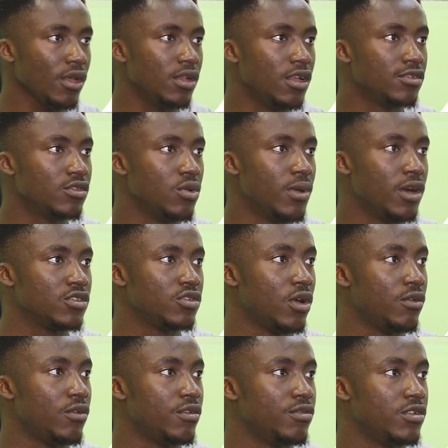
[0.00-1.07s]
let's go back to
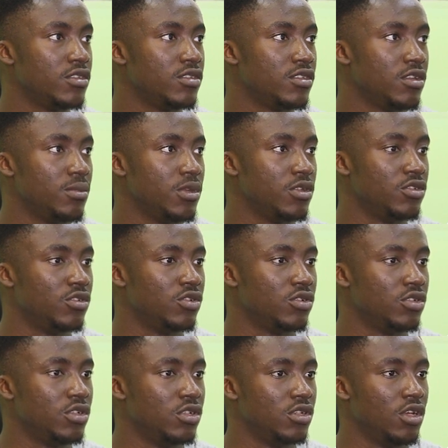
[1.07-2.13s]
our reference image.
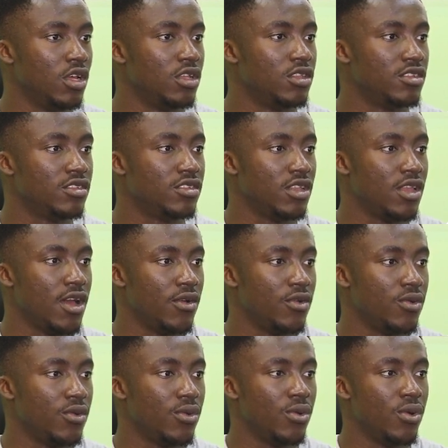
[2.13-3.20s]
In this
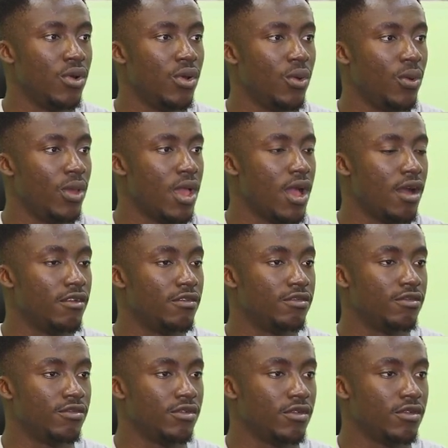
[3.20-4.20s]
scenario, we have